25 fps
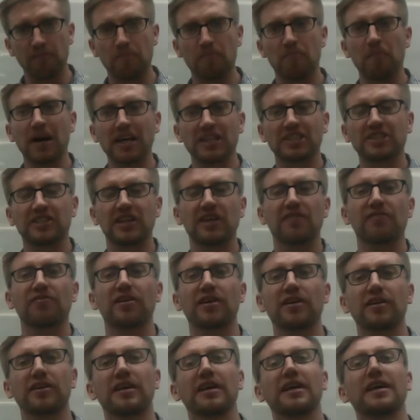much
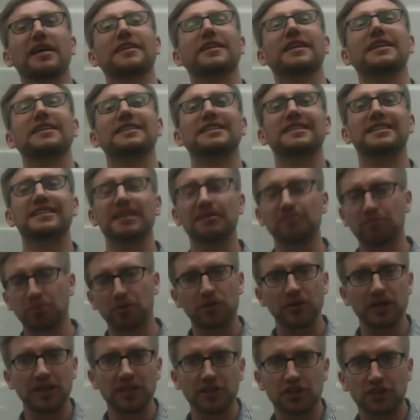different than
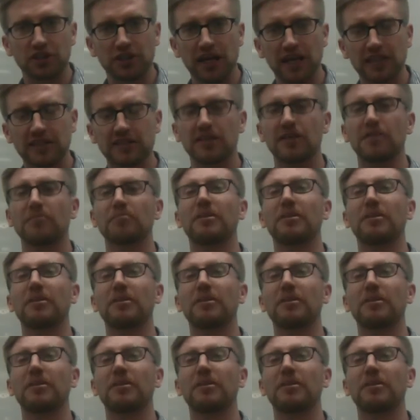simple interest,